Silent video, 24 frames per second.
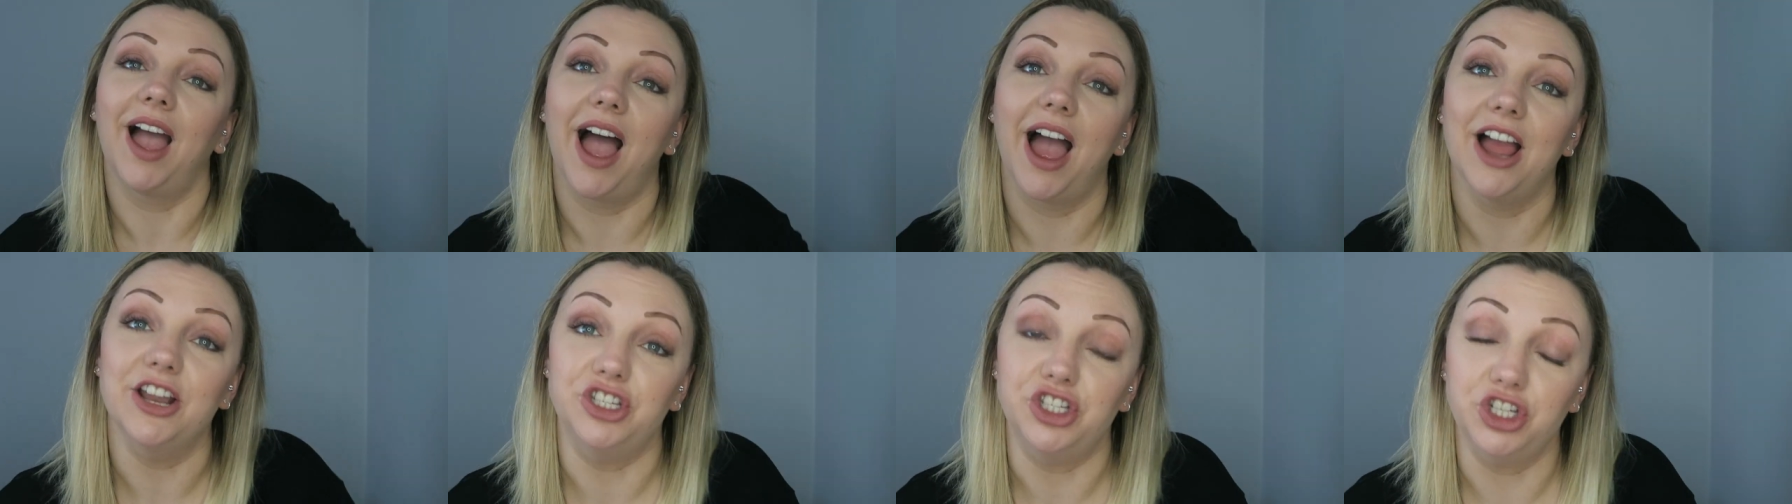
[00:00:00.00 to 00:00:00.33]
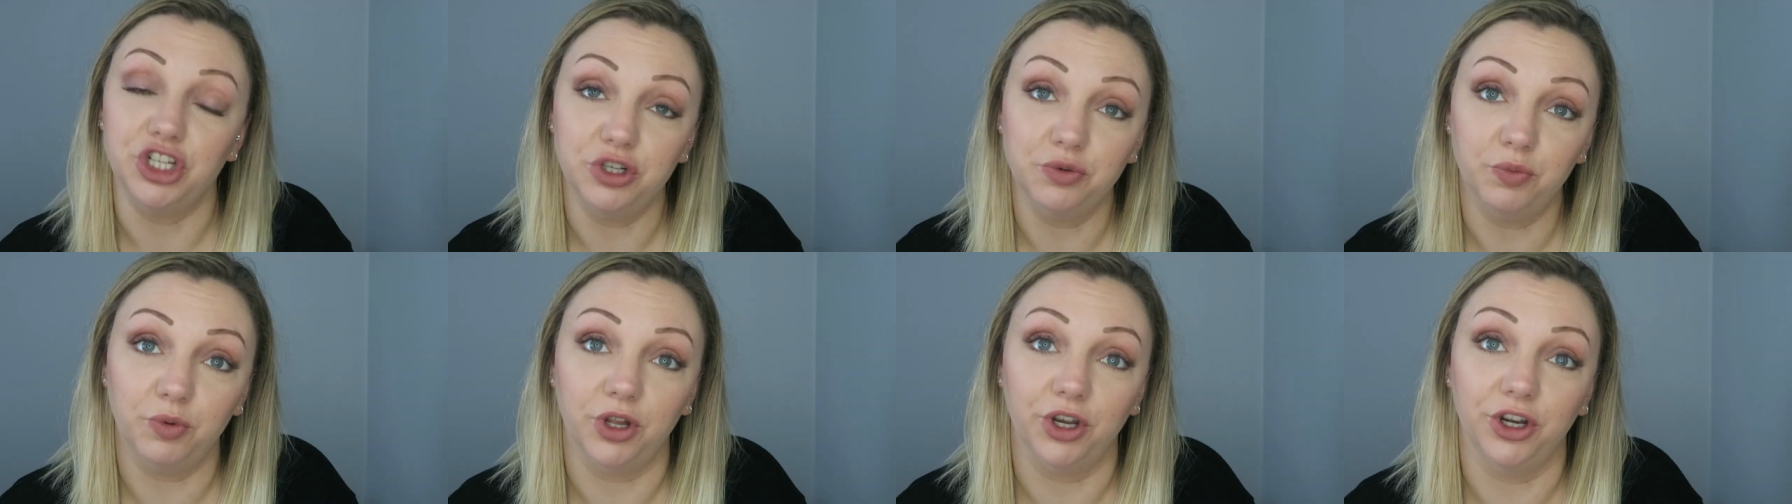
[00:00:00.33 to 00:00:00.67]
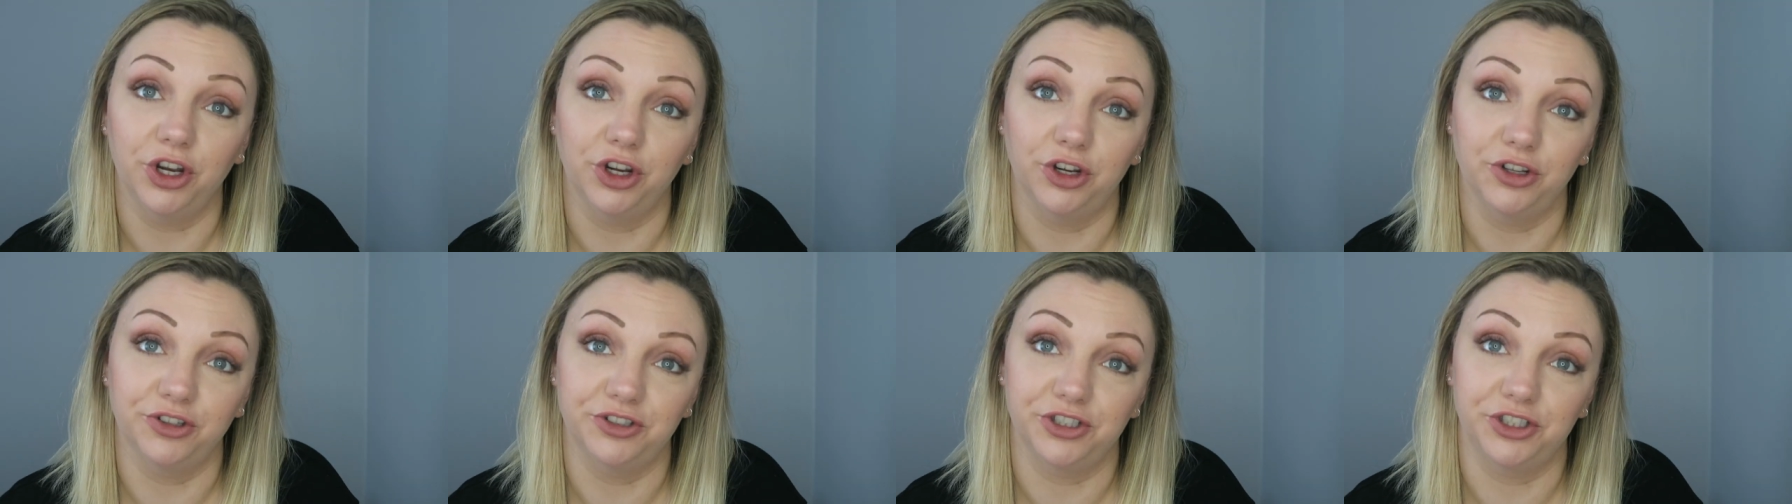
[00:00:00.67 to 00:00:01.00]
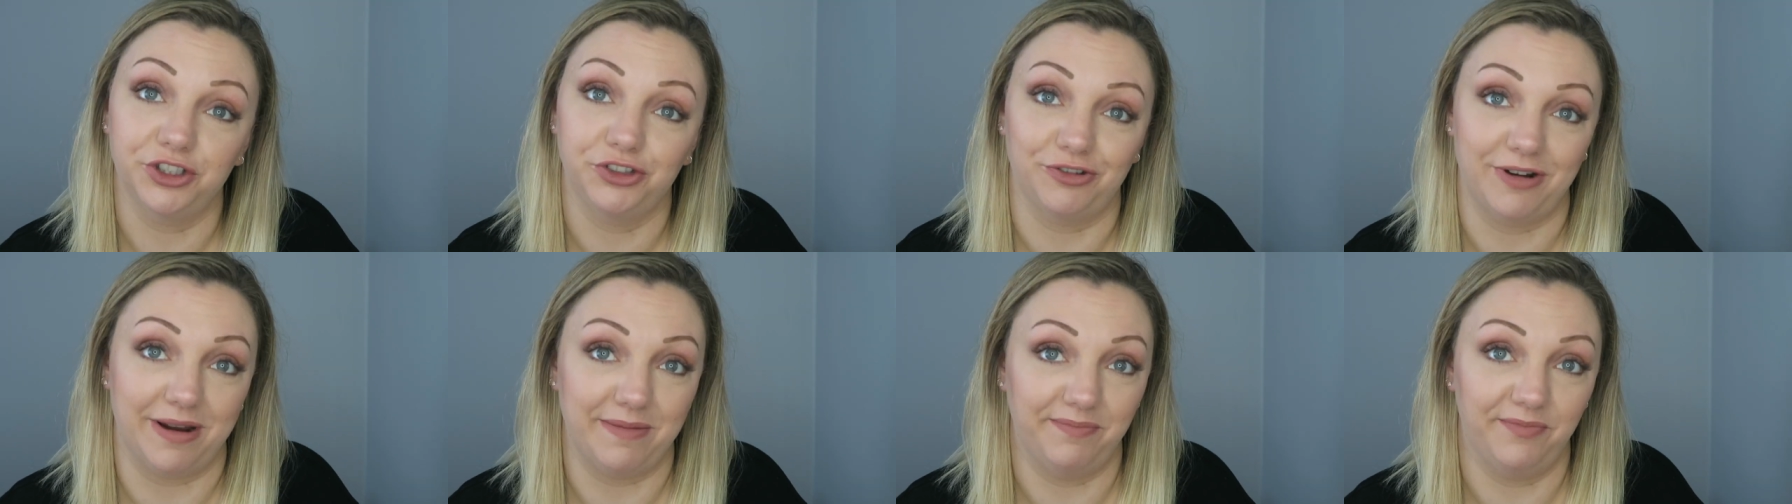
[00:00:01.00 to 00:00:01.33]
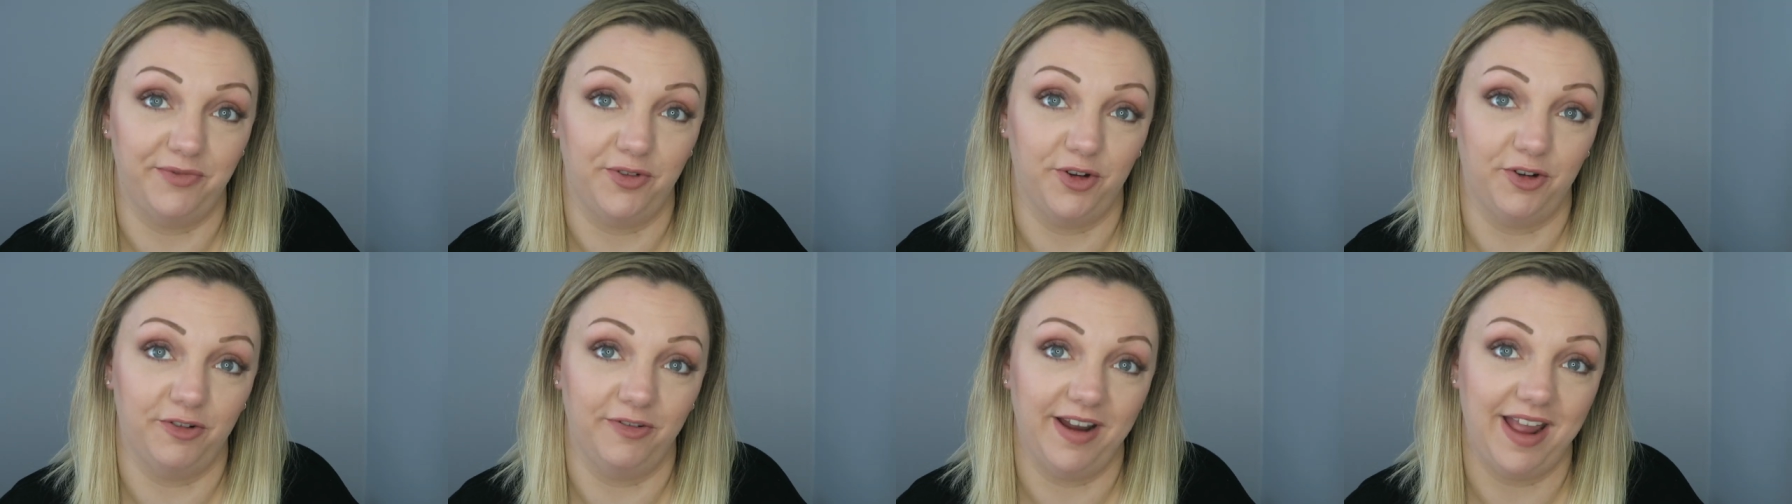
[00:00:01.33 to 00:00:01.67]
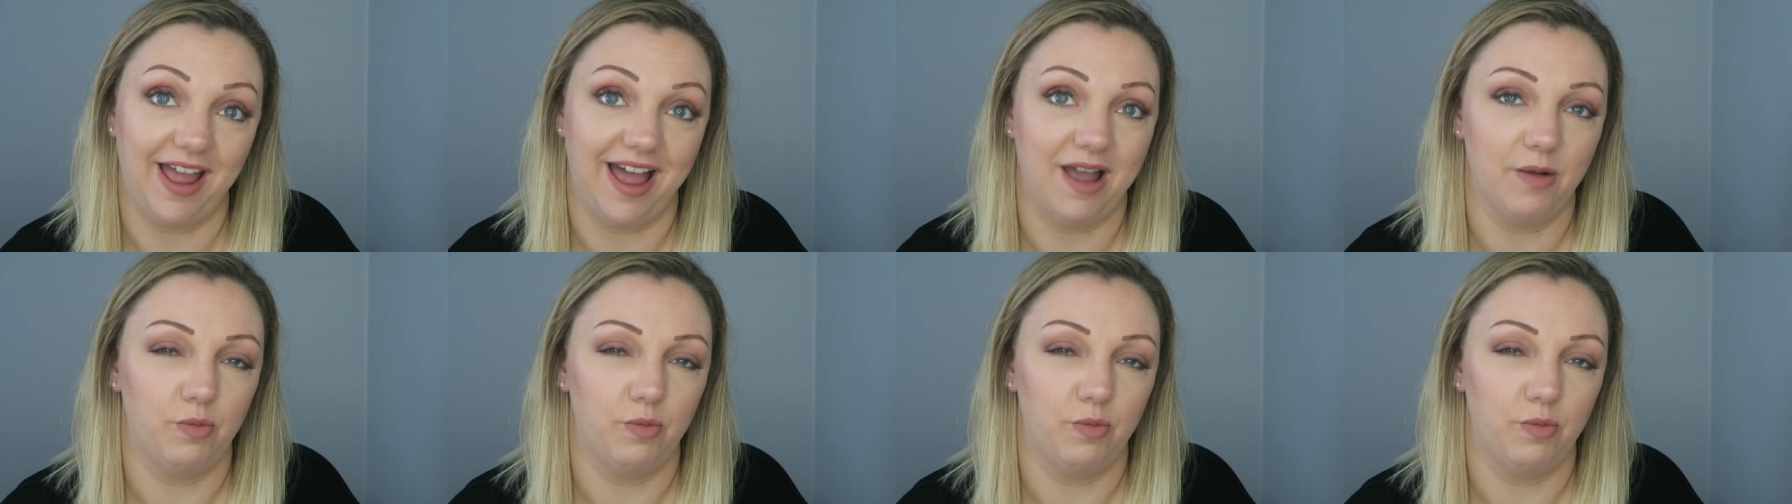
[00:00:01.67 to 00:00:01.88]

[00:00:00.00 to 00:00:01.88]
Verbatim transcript: I do want another strap for it.